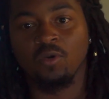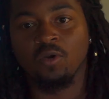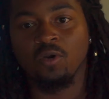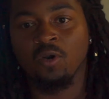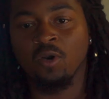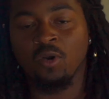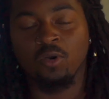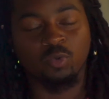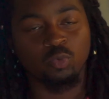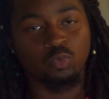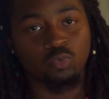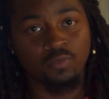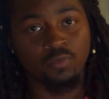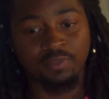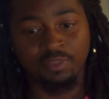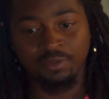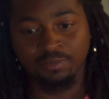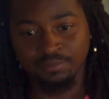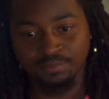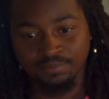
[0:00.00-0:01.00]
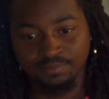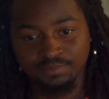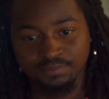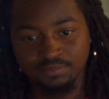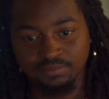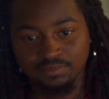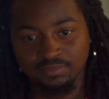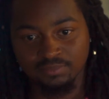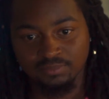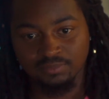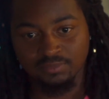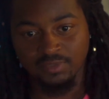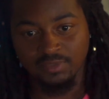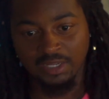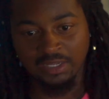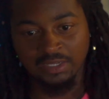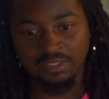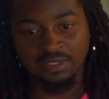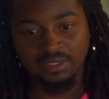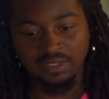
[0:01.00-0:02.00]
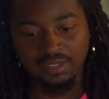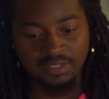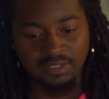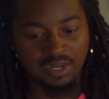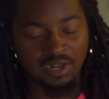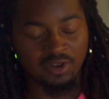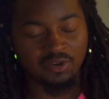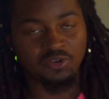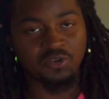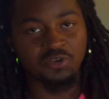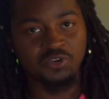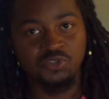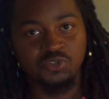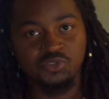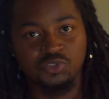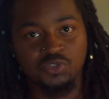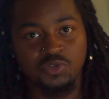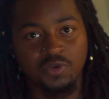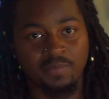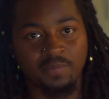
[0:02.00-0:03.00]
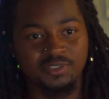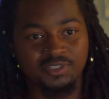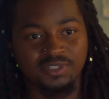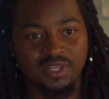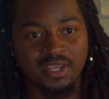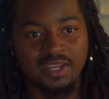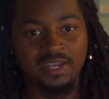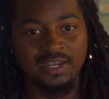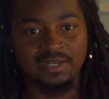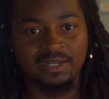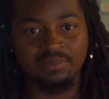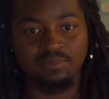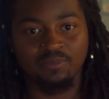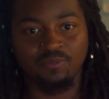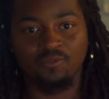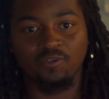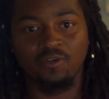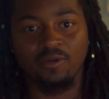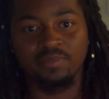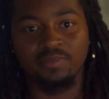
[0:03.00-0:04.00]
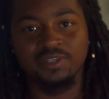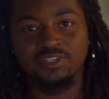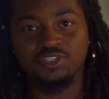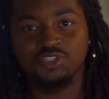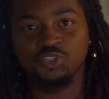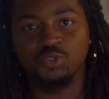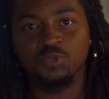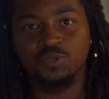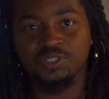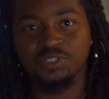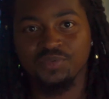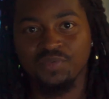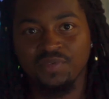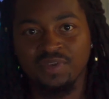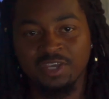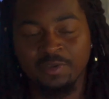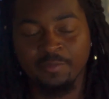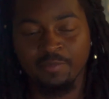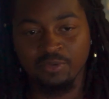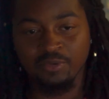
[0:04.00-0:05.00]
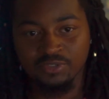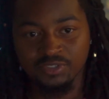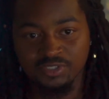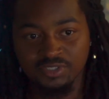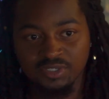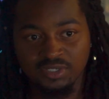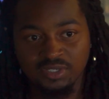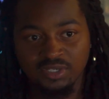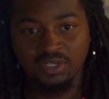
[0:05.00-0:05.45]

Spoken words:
all over them. And again, I urge you to abstain from these Jewish fables